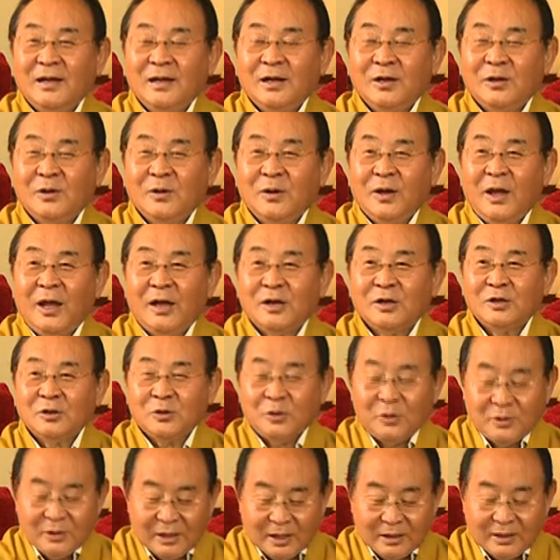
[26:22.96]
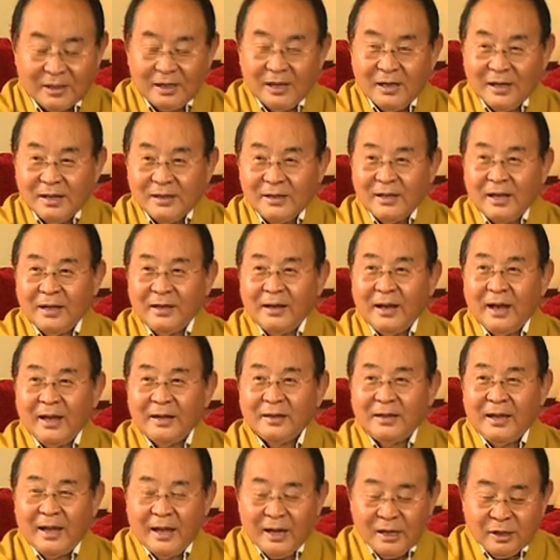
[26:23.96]
You know, and so that then
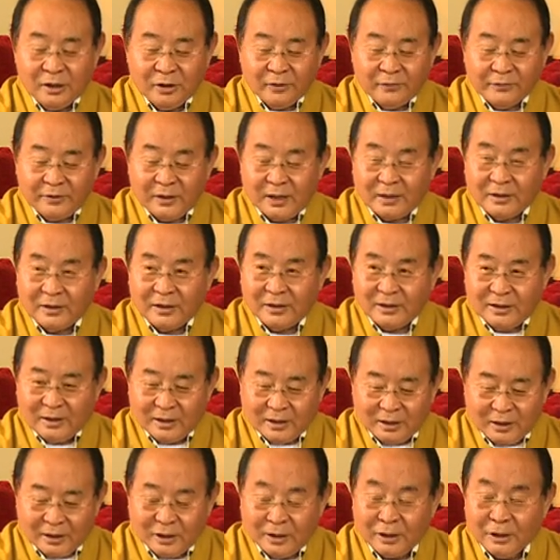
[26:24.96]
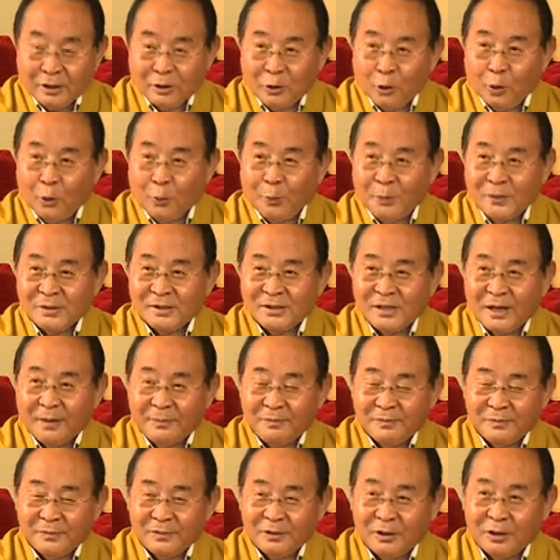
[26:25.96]
at the end of the the, the earth opens
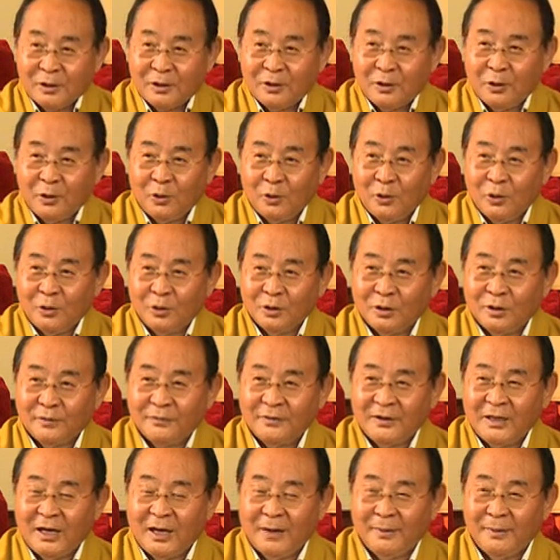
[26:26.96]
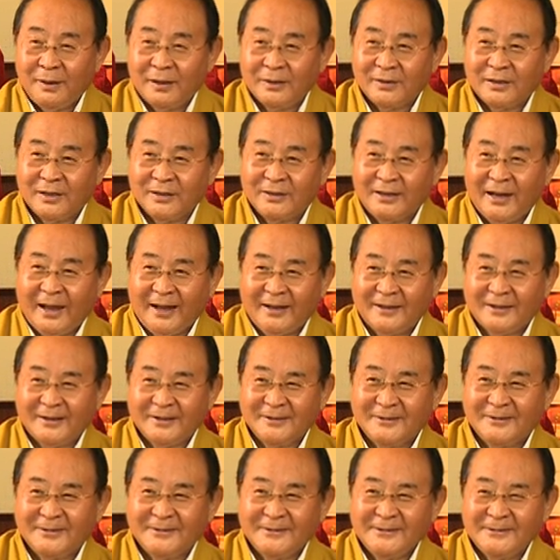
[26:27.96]
up, the Lord of Yama, the death,
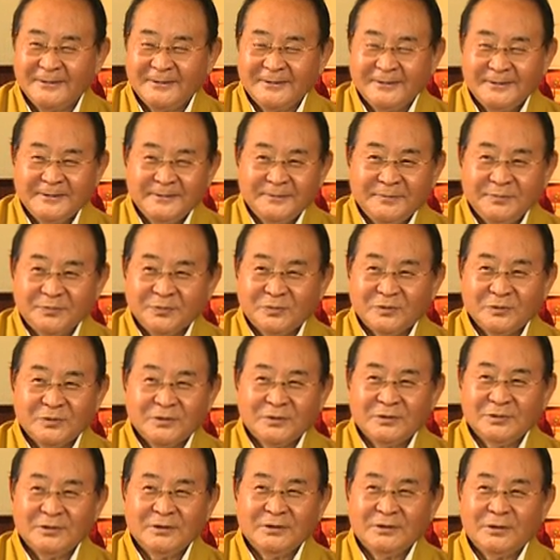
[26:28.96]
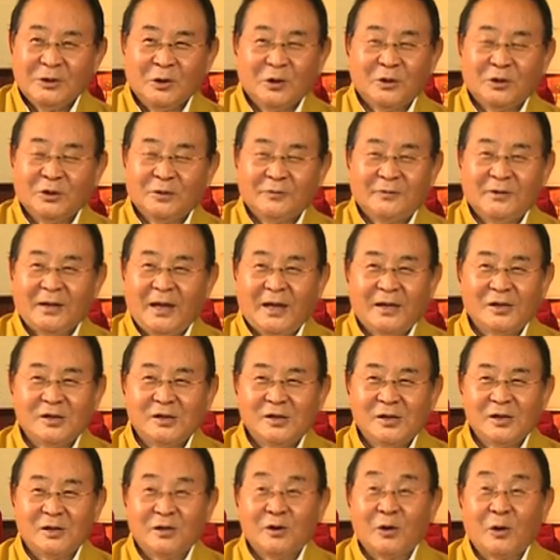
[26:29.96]
mm, Lord of death,
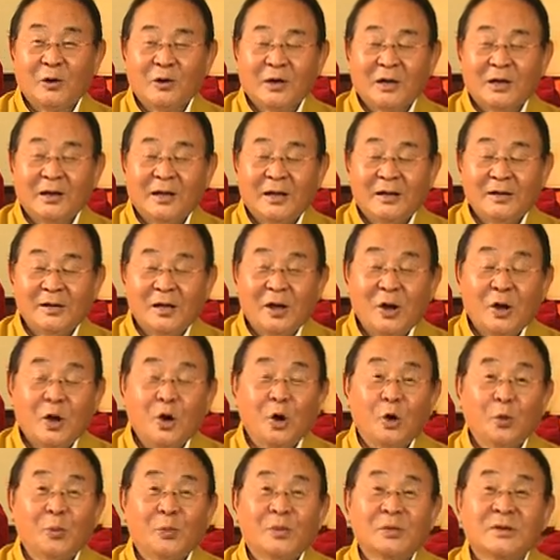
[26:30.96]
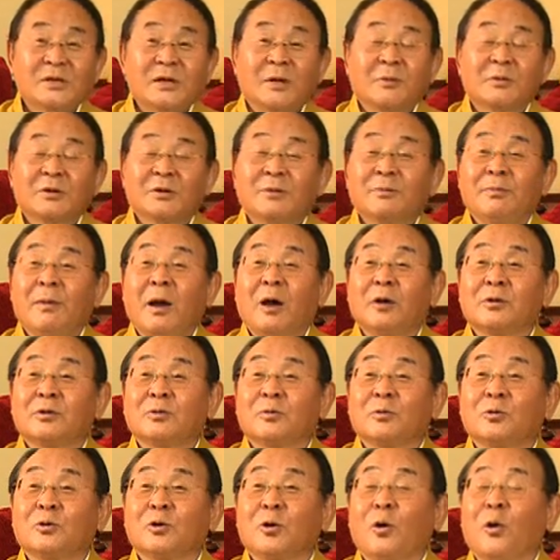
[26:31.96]
and opens up with the mouth
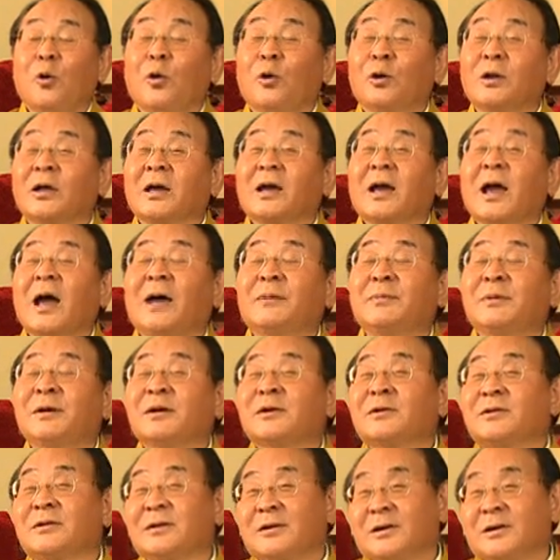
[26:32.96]
with all the coming